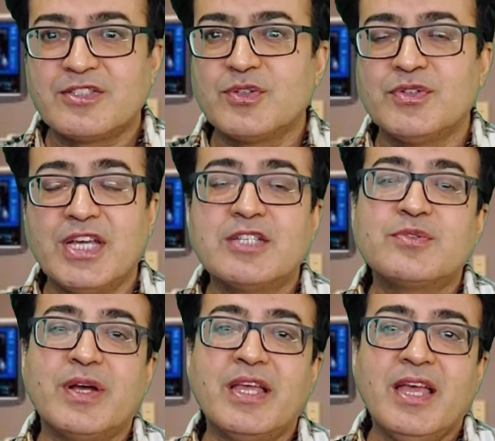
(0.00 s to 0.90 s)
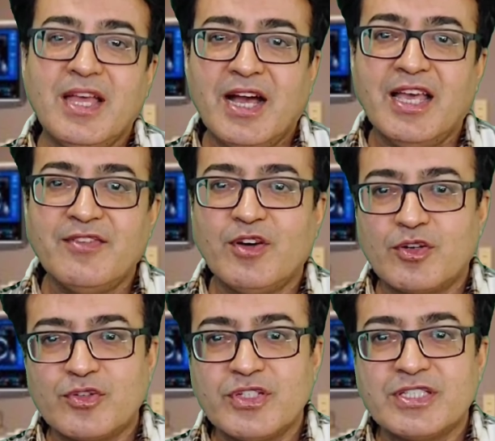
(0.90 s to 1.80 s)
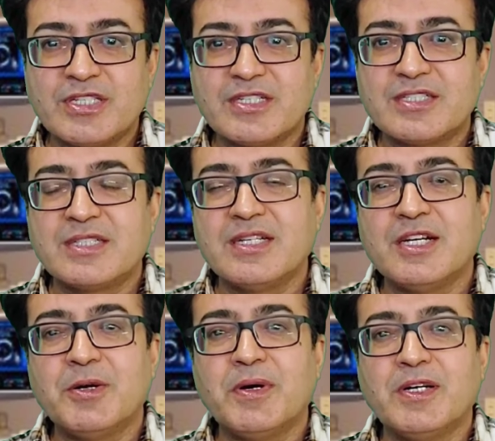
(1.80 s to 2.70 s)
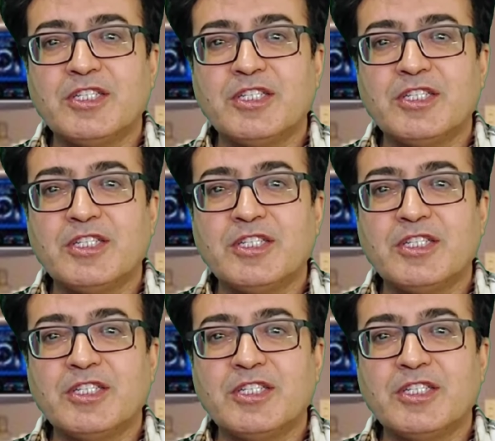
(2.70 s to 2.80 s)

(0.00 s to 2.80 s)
So that's why I have also discussed the